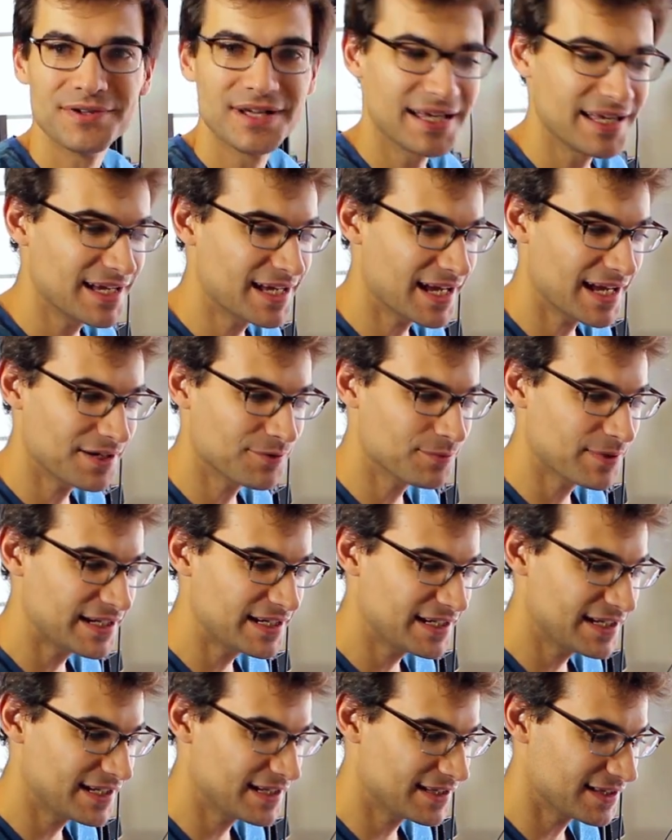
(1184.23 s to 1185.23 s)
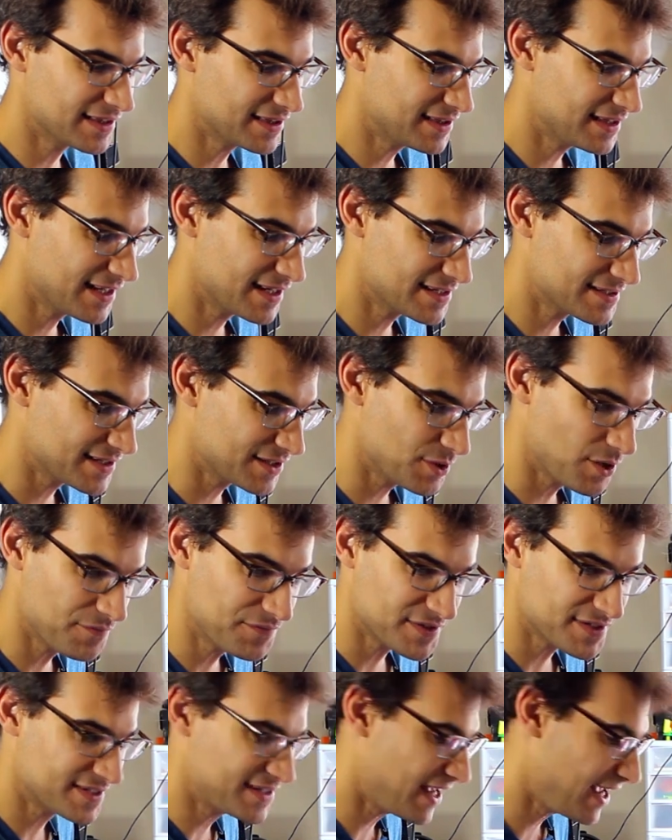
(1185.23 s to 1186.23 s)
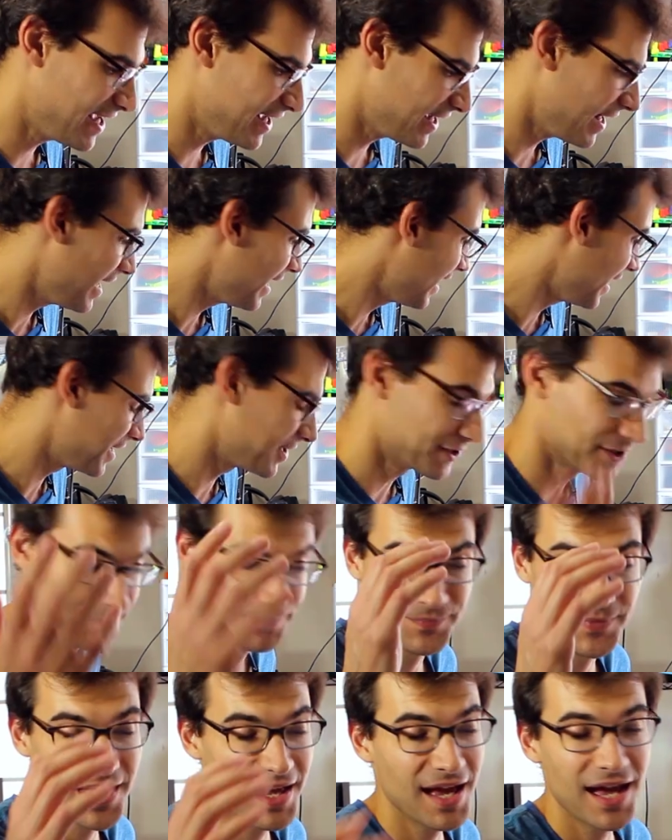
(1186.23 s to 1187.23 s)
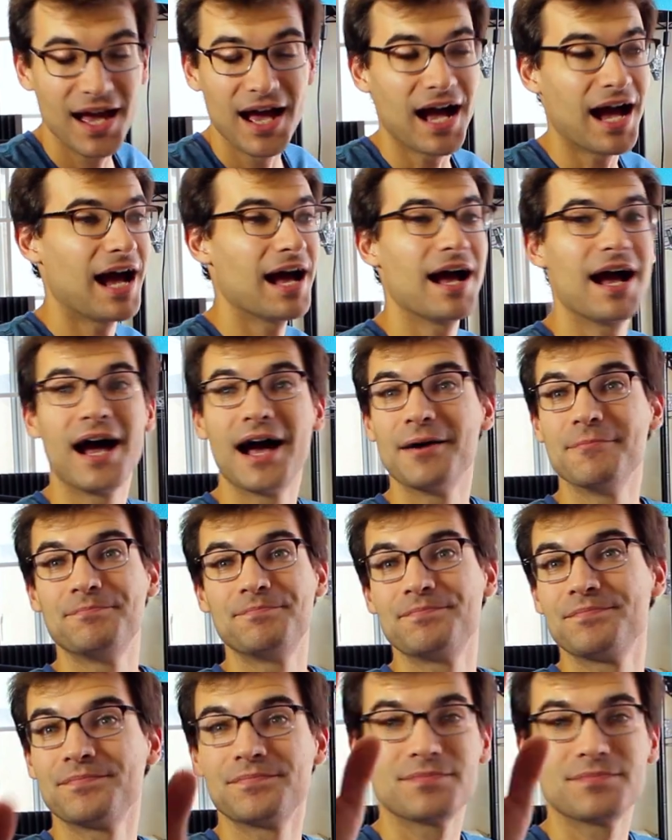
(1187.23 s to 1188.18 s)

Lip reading: like, and reading things that you have to say. I don't know. I'm